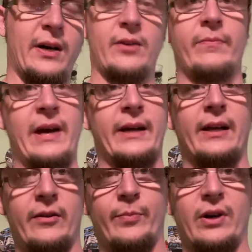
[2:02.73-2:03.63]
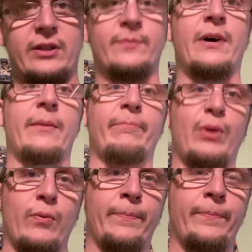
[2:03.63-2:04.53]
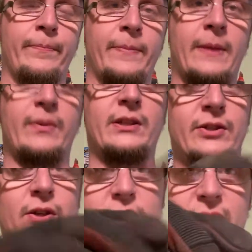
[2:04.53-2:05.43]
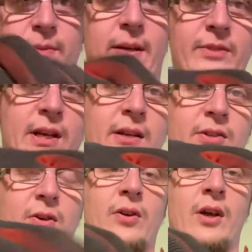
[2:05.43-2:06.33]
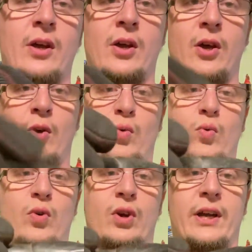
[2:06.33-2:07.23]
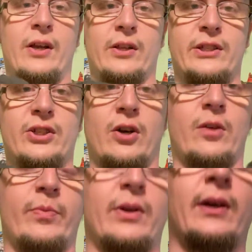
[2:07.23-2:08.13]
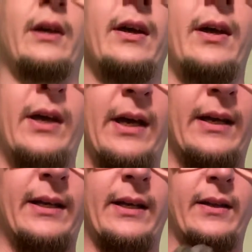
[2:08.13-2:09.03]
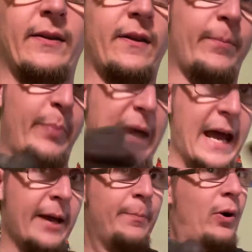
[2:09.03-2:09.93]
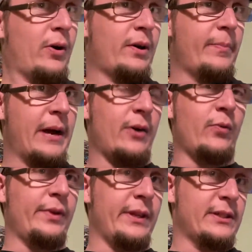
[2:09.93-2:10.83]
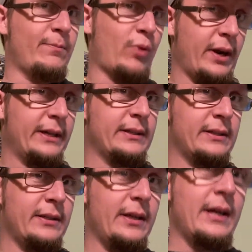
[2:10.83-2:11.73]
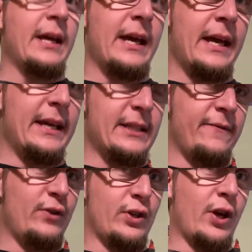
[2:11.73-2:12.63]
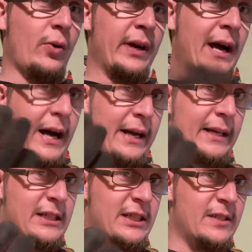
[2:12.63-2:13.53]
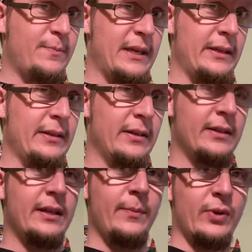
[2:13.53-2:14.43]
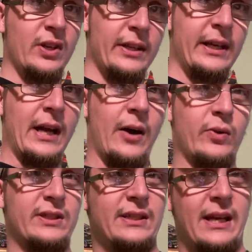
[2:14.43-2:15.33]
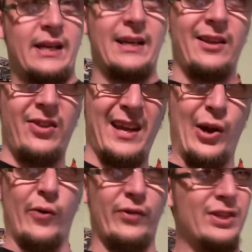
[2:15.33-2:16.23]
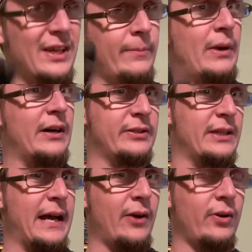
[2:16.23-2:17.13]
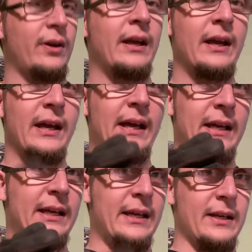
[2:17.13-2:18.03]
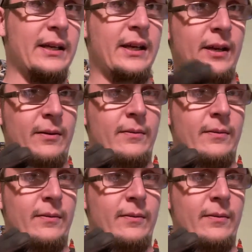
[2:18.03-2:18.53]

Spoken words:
or backing out of a parking spot, and boom. Because sometimes you got to turn really sharp. The bad part about when this breaks is if you're going high speed. Typically, I would say anything over 10 miles an hour can get